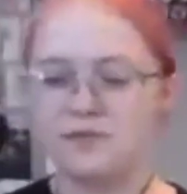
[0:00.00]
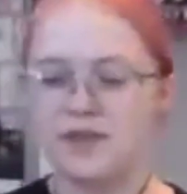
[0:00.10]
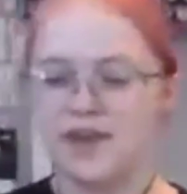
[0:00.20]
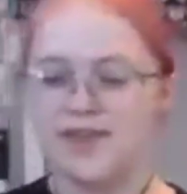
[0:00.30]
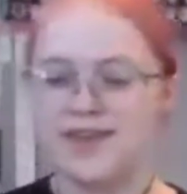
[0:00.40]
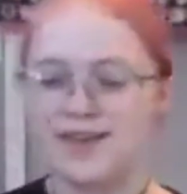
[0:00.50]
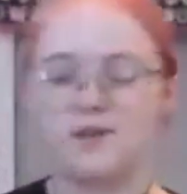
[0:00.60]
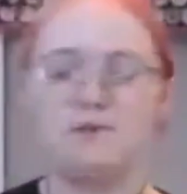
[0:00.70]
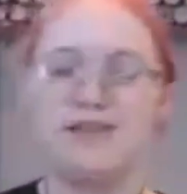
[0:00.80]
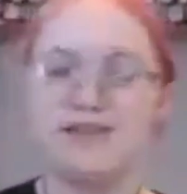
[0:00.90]
in the
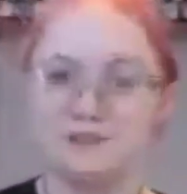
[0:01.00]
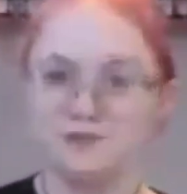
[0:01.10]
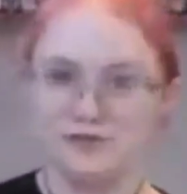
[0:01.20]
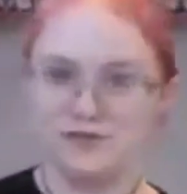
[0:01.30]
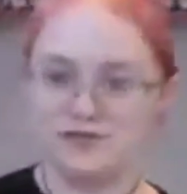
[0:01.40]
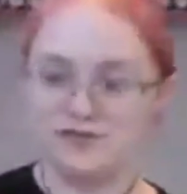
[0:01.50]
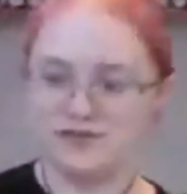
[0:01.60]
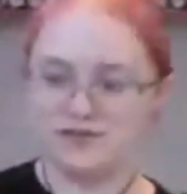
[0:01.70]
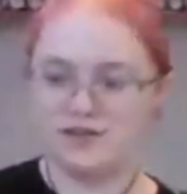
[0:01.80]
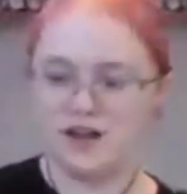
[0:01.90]
incomplete
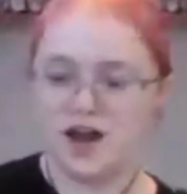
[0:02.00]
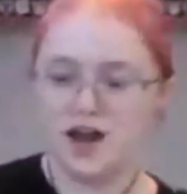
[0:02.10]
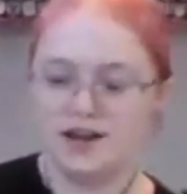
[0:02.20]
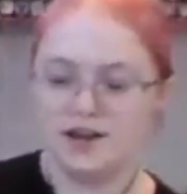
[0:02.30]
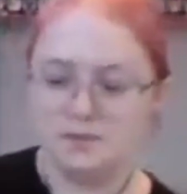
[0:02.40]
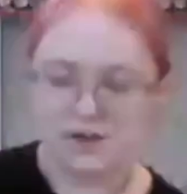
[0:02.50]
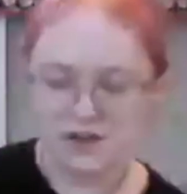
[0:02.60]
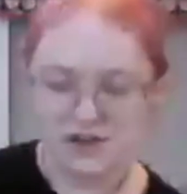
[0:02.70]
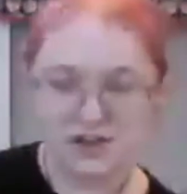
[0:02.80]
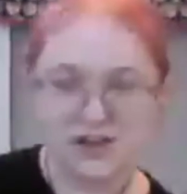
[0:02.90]

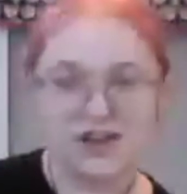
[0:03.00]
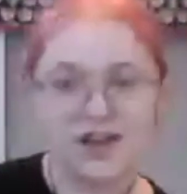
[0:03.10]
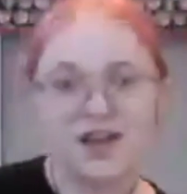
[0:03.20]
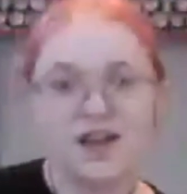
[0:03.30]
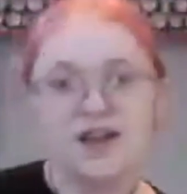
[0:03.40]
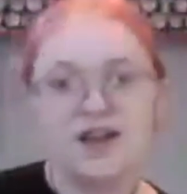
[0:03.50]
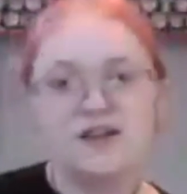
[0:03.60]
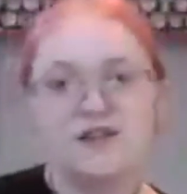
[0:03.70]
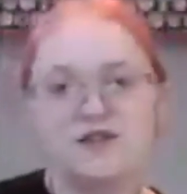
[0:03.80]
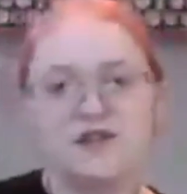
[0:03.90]
combustion.
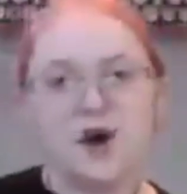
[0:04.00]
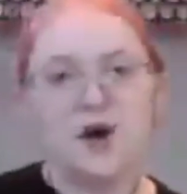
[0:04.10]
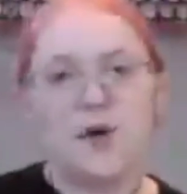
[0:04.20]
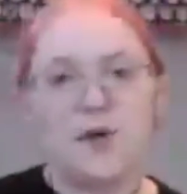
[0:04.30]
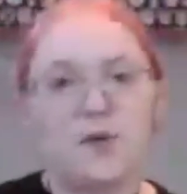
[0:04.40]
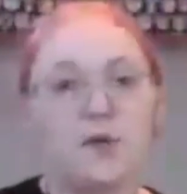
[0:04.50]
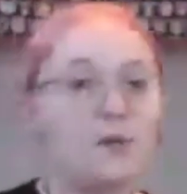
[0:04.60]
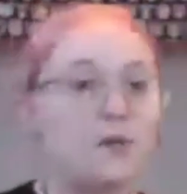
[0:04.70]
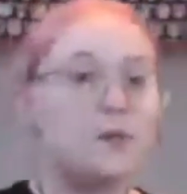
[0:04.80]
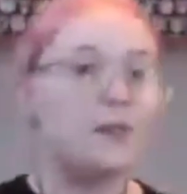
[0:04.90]
So
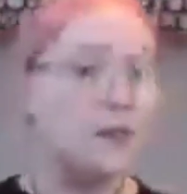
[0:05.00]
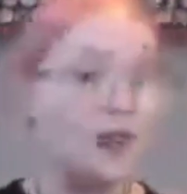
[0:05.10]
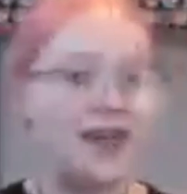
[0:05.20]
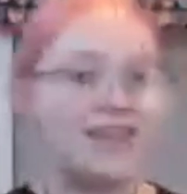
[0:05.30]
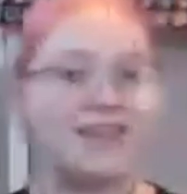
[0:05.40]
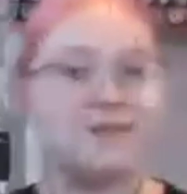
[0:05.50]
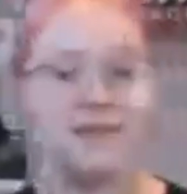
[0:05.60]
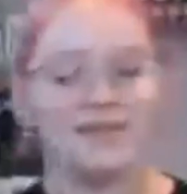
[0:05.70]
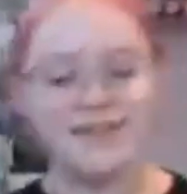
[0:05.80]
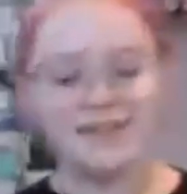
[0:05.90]
I think that's
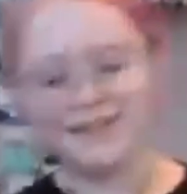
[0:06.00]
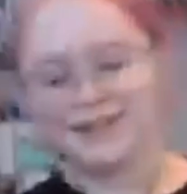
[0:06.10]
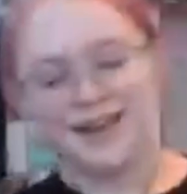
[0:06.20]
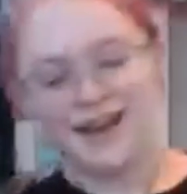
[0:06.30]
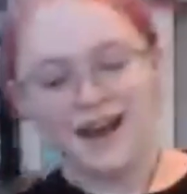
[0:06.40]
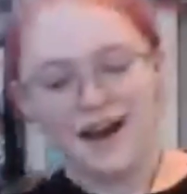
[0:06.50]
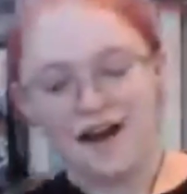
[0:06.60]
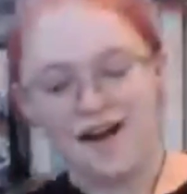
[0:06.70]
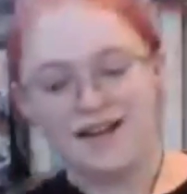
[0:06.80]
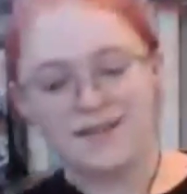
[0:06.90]
what it is.
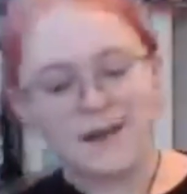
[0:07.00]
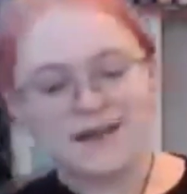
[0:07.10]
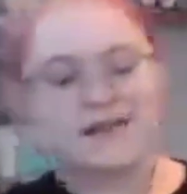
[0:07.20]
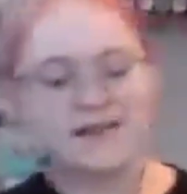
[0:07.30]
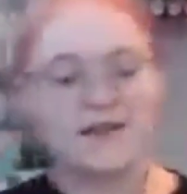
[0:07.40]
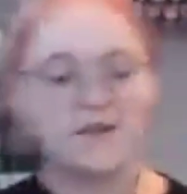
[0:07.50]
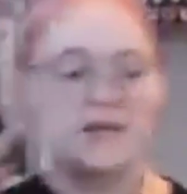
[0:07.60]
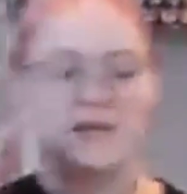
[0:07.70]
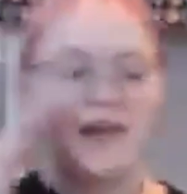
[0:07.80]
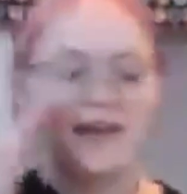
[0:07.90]
It's basically when
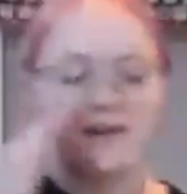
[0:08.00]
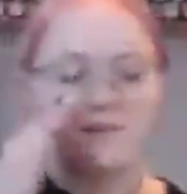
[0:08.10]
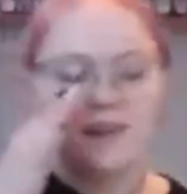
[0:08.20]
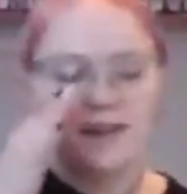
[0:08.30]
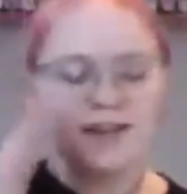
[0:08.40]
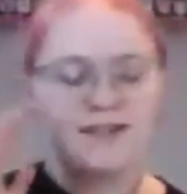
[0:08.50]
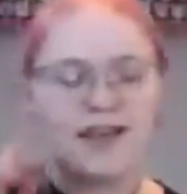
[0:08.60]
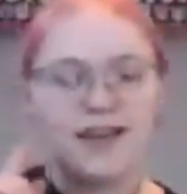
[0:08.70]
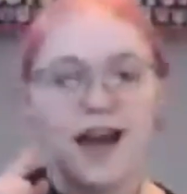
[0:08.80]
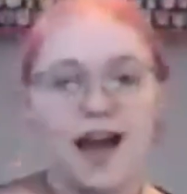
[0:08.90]
you take something
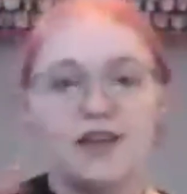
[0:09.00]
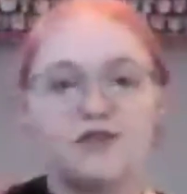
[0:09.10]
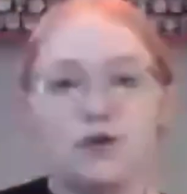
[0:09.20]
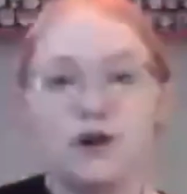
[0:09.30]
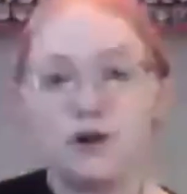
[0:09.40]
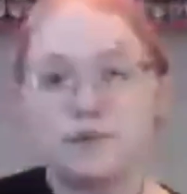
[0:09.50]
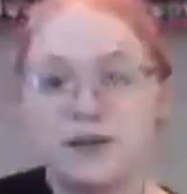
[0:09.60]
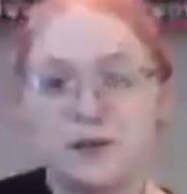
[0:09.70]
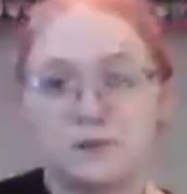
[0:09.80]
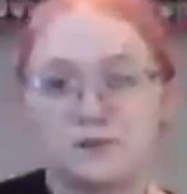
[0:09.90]
like hydrocarbon